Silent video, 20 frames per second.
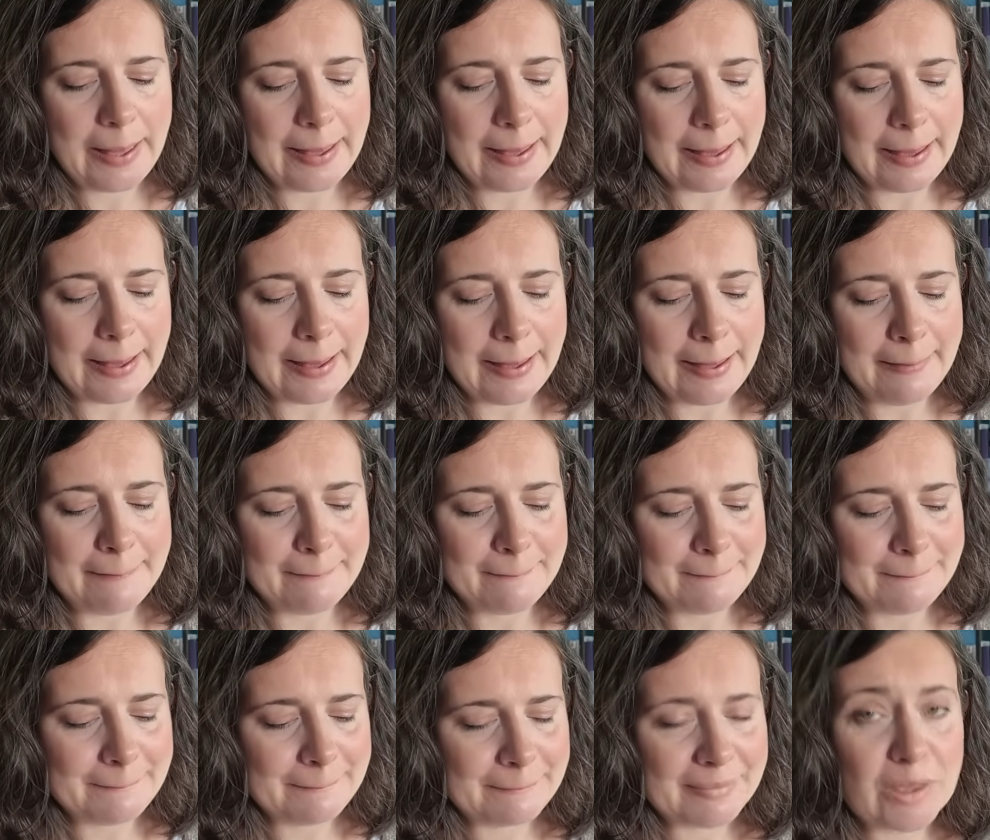
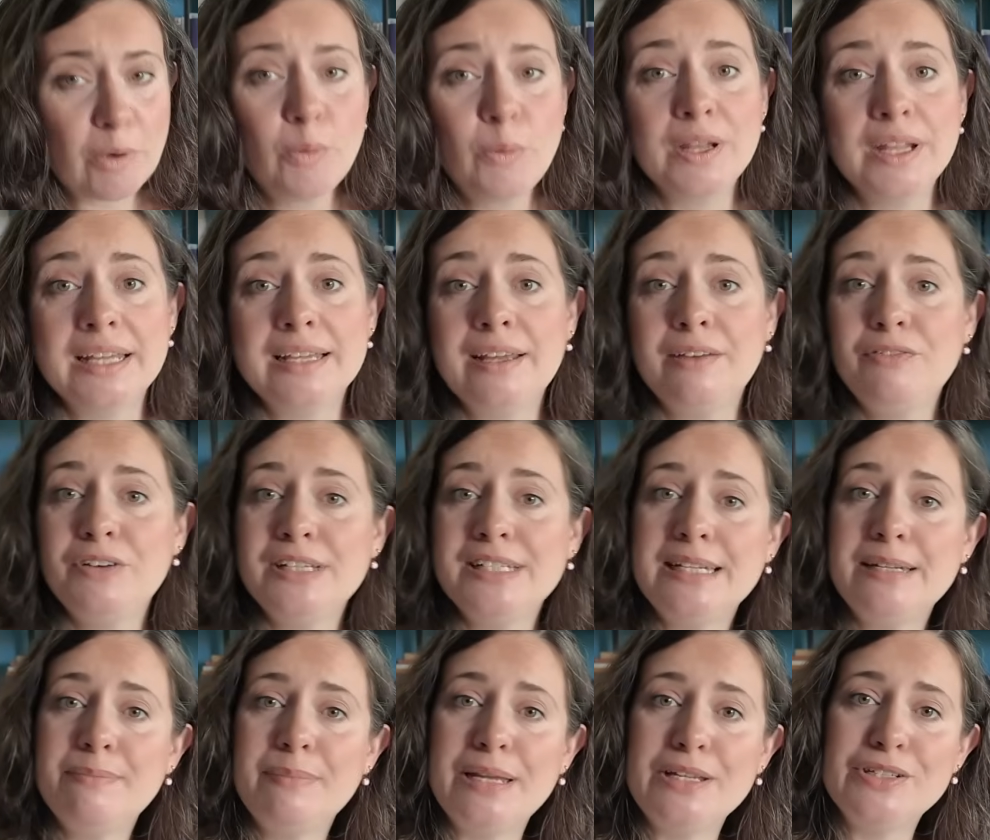And if I
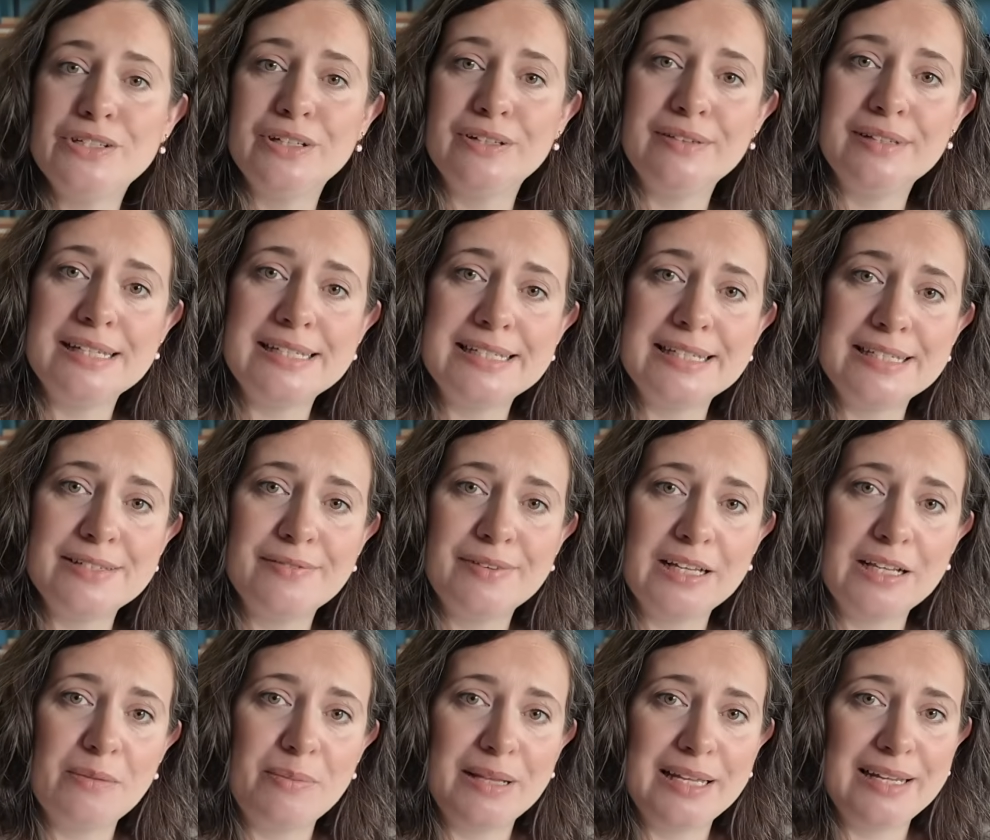didn't mention, this is
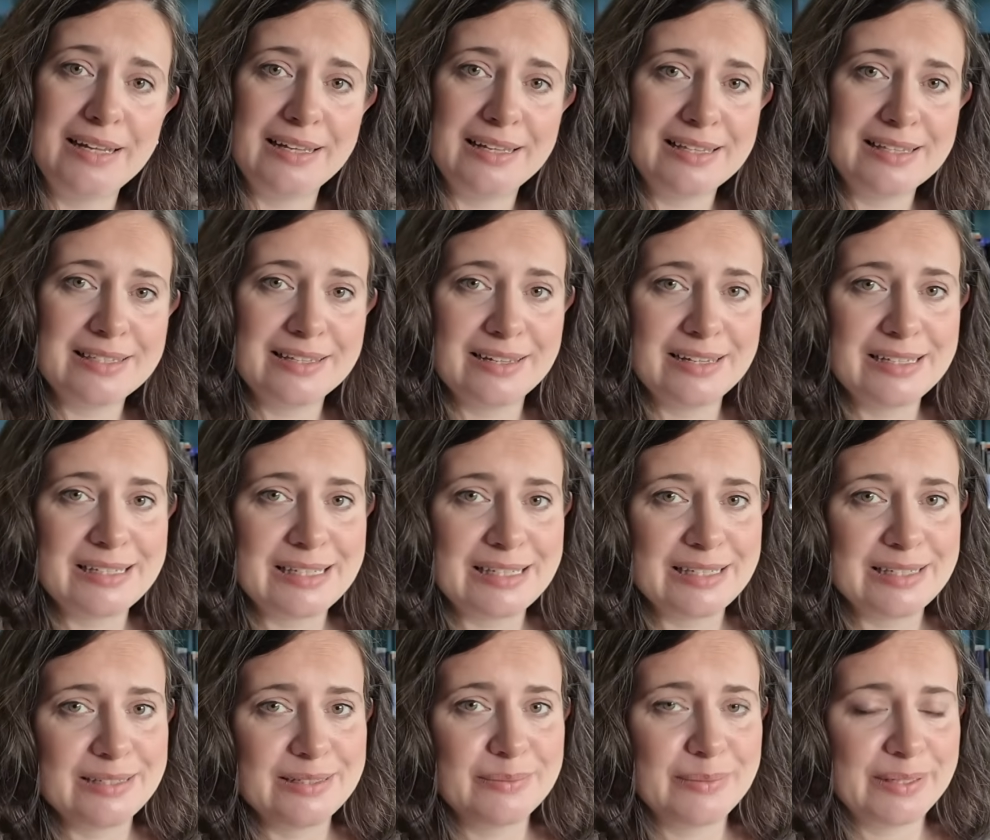available in 9
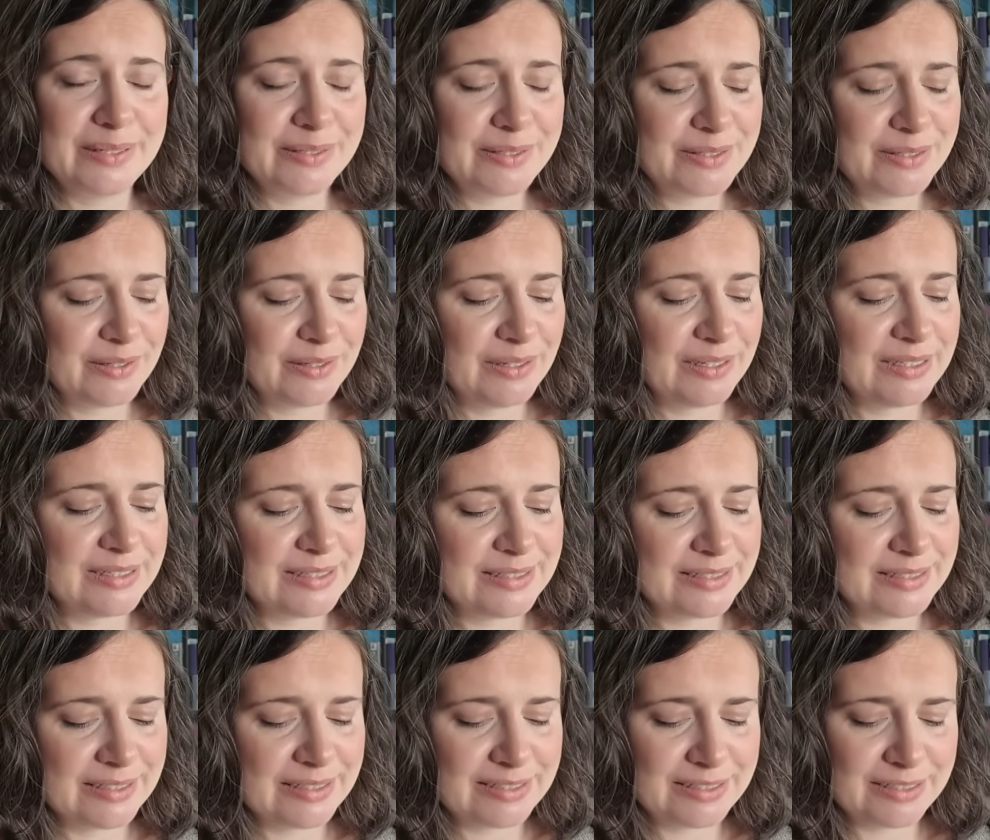sizes as well, so nice and size